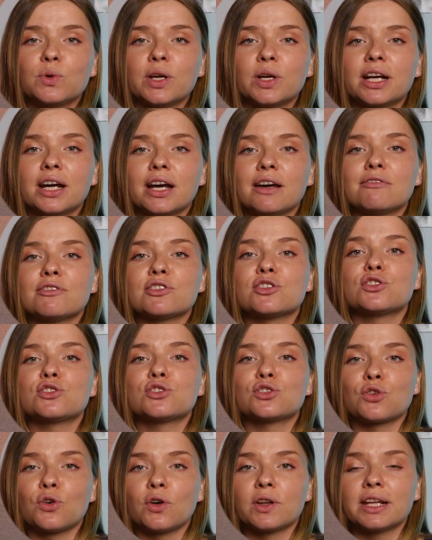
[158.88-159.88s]
we have a
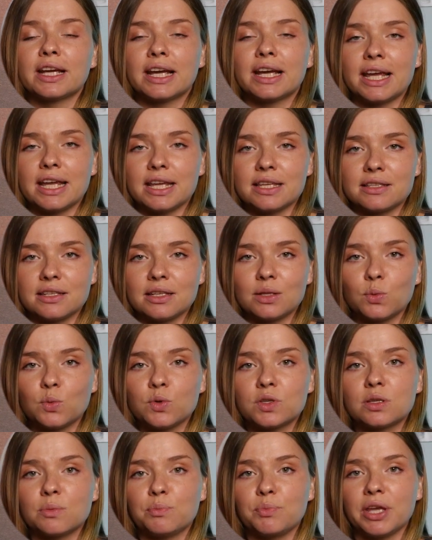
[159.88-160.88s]
strong acid
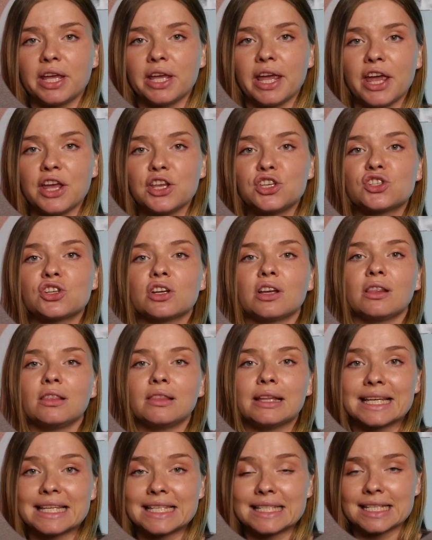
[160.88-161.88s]
with a pH
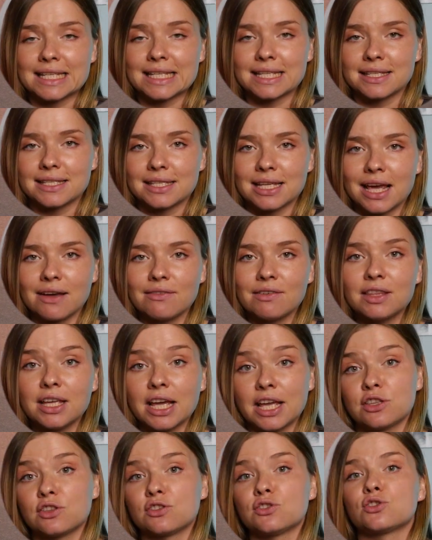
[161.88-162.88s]
less than
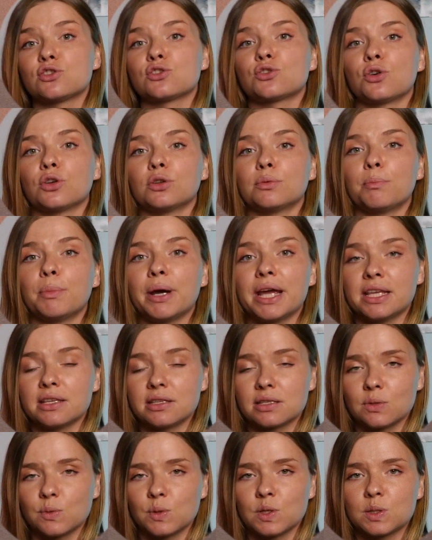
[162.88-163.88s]
7 and strong
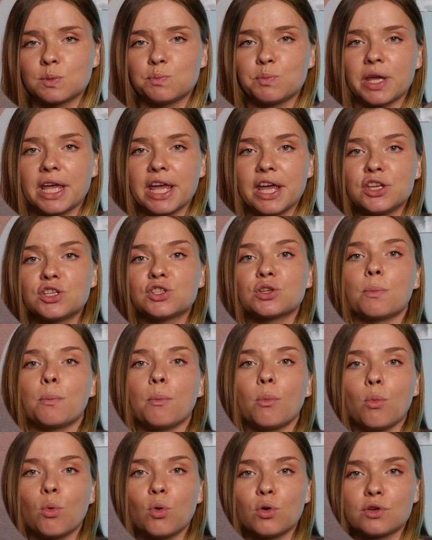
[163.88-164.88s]
base with pH
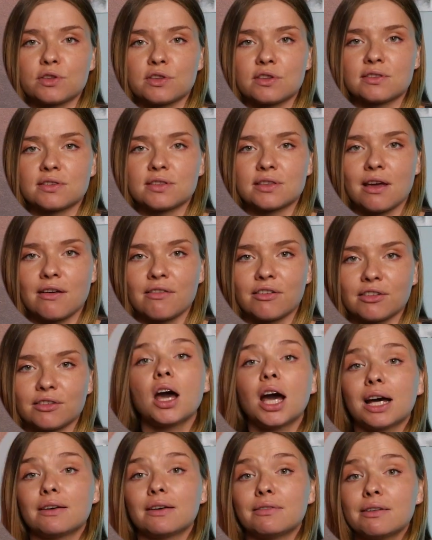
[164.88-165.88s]
more than
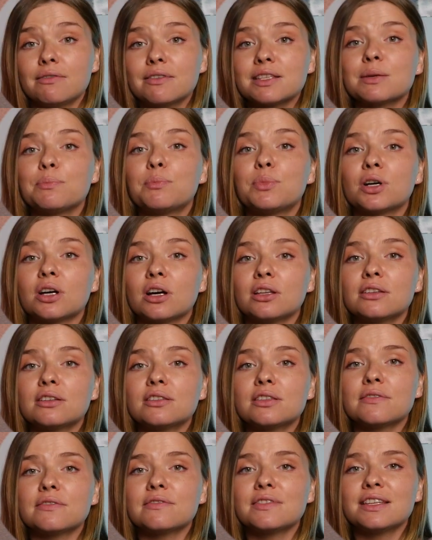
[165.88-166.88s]
7. However, the
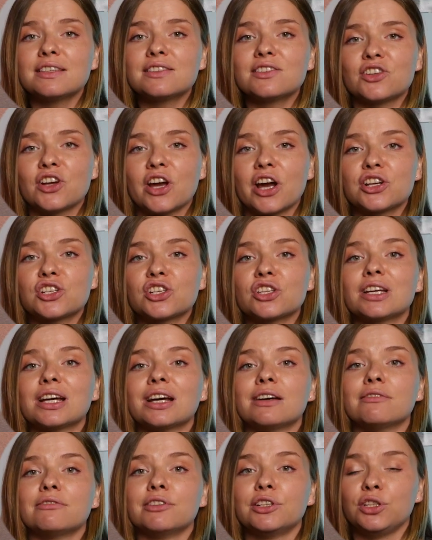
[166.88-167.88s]
products of this reaction
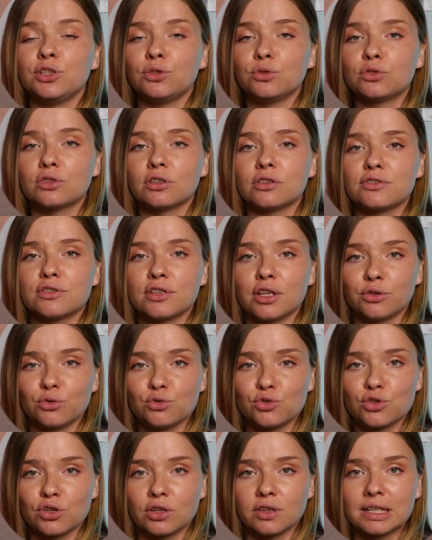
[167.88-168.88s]
have a neutral
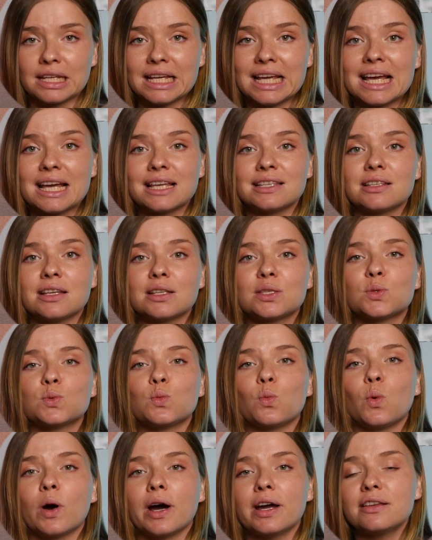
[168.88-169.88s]
solution.
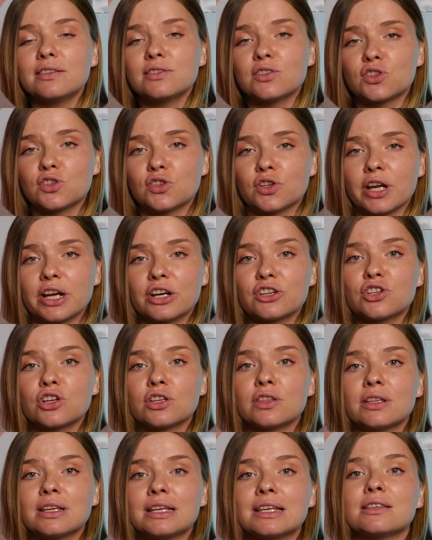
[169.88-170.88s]
That's why this
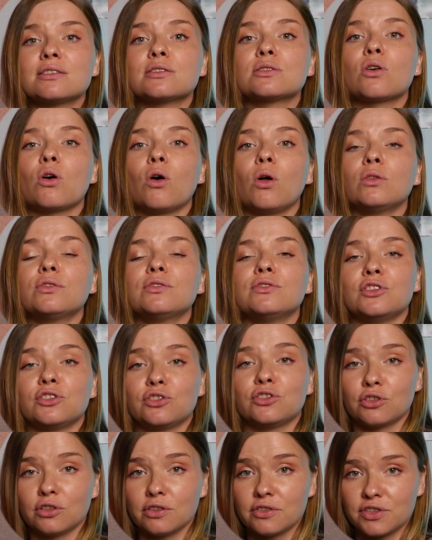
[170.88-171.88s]
reaction is called
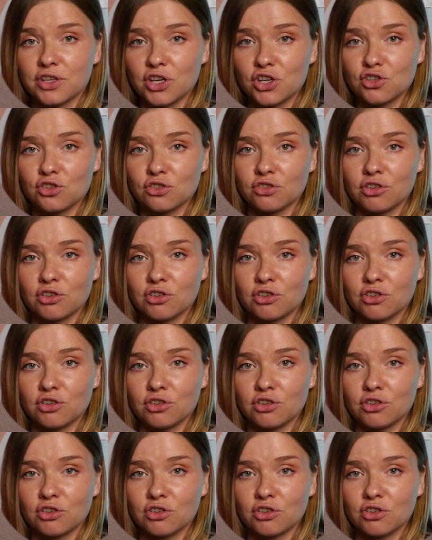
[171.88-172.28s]
neutralization